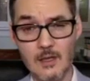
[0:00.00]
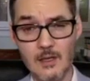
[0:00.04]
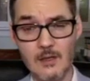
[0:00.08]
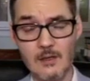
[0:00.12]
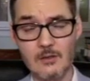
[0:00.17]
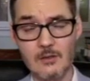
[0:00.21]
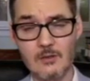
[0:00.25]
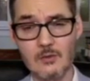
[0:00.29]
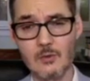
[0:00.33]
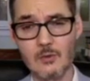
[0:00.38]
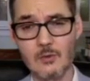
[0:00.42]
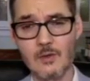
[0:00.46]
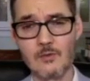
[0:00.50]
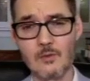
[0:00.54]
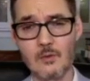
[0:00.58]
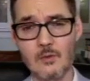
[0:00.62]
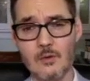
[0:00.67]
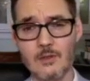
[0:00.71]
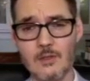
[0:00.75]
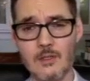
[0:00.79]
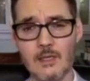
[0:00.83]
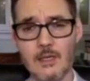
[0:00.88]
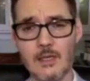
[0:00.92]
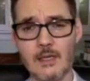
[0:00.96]
later in
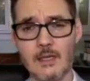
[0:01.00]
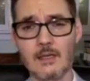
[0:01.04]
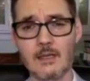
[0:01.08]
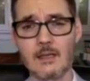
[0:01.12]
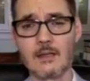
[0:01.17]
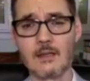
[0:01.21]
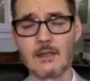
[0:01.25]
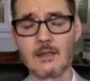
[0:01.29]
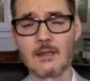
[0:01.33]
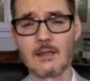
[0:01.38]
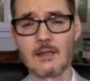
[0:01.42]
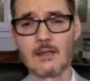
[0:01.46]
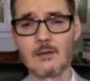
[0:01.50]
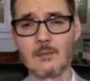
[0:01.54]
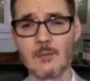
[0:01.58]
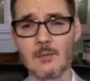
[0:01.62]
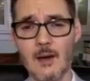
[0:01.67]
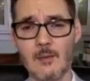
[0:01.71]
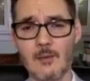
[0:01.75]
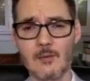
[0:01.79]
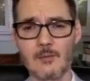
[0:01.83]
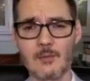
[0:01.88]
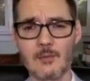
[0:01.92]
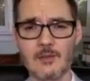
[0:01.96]
2014, the
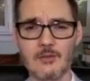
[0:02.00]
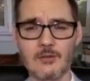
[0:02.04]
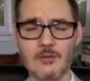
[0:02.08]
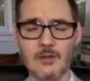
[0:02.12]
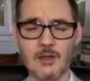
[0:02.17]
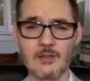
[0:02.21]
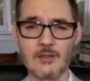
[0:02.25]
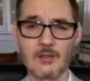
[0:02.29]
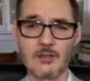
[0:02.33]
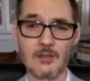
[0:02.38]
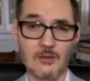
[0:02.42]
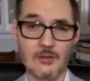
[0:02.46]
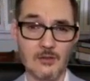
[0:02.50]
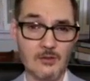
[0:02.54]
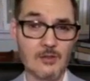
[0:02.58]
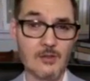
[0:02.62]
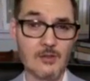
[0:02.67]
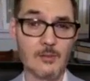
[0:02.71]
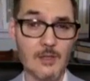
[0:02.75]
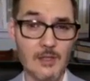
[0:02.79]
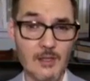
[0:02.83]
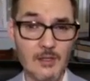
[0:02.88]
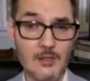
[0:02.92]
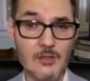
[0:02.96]
Obama administration issued
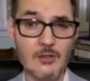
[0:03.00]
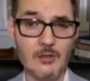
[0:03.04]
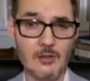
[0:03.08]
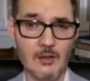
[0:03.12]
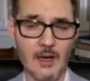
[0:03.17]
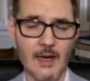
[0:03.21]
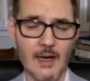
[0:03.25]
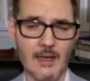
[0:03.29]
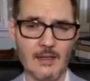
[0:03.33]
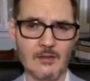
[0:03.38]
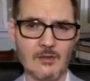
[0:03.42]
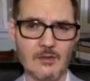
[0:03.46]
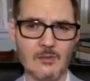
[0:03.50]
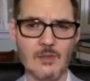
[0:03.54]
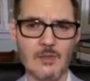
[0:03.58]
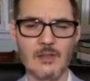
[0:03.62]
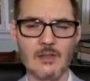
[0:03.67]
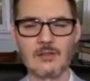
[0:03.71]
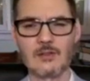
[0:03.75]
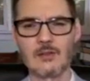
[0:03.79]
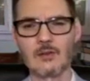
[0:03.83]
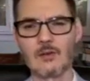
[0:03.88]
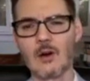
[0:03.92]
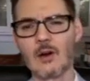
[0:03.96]
some additional guidance,
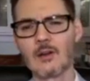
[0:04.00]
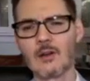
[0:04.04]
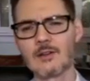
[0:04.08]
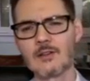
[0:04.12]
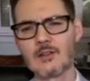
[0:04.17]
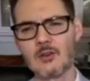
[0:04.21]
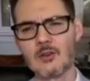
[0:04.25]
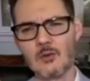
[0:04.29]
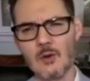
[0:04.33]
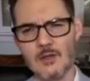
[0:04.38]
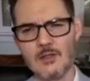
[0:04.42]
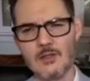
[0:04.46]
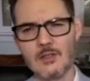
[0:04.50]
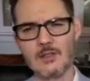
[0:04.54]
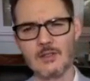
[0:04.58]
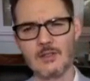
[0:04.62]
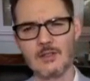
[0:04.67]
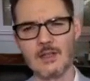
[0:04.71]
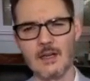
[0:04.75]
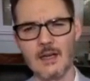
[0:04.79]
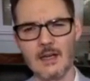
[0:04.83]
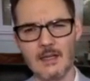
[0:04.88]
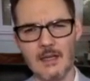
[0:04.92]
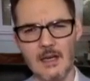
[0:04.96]
because there were all these questions
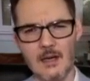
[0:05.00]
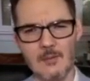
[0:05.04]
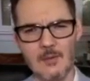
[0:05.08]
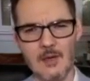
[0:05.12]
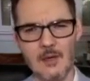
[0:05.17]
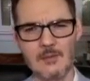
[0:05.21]
that had come